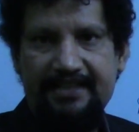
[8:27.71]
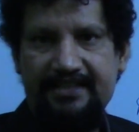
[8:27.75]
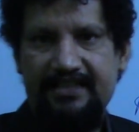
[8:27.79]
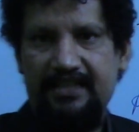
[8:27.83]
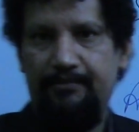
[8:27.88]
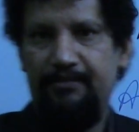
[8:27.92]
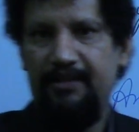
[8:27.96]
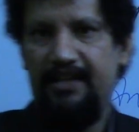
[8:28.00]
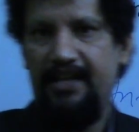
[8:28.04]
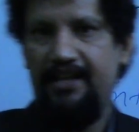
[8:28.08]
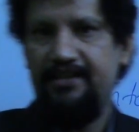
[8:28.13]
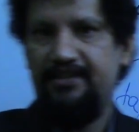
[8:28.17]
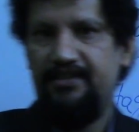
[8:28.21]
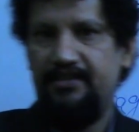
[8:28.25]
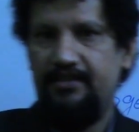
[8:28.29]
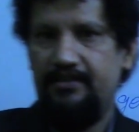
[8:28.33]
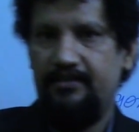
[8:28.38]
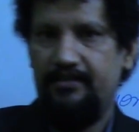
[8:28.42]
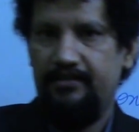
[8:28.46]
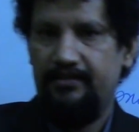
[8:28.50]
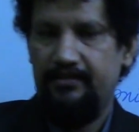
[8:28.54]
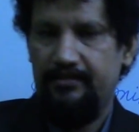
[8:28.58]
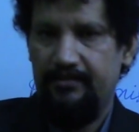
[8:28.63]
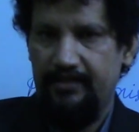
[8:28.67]

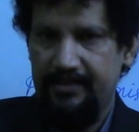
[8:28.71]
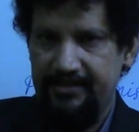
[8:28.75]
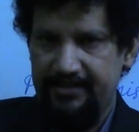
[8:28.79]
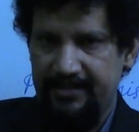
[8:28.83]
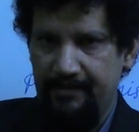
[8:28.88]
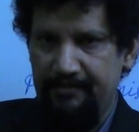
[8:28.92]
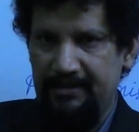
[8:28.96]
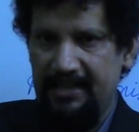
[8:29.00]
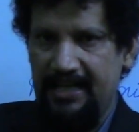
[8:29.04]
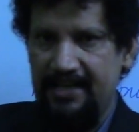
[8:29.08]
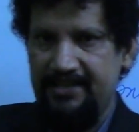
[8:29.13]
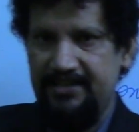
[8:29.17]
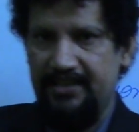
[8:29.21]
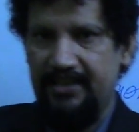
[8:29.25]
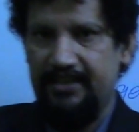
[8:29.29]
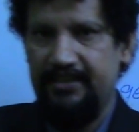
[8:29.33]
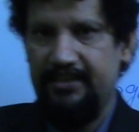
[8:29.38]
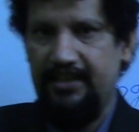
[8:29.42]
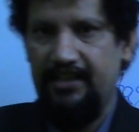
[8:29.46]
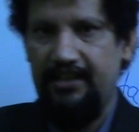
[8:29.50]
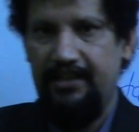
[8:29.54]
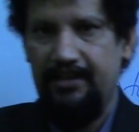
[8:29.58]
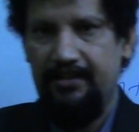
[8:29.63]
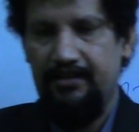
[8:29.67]
stabilizing
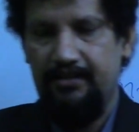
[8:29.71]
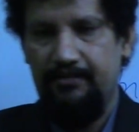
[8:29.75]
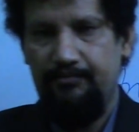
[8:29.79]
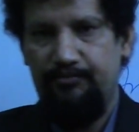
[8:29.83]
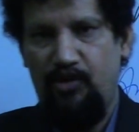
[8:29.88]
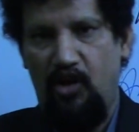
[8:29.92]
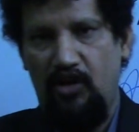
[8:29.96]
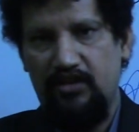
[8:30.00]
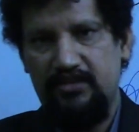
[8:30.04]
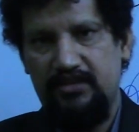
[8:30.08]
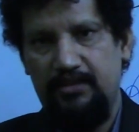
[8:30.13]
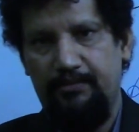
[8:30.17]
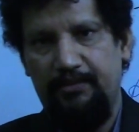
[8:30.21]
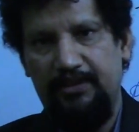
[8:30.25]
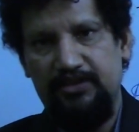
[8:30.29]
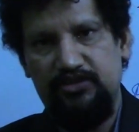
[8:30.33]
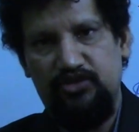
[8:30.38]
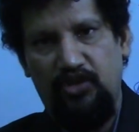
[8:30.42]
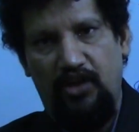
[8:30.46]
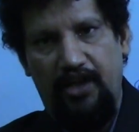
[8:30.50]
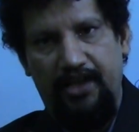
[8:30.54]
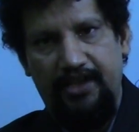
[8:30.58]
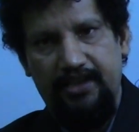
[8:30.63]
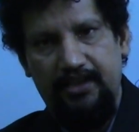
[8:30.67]
the proximal
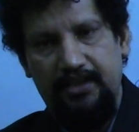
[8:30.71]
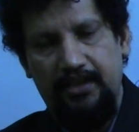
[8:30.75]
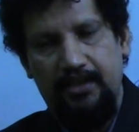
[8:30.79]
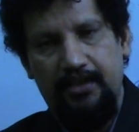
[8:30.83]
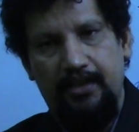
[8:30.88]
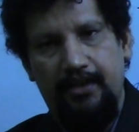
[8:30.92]
joint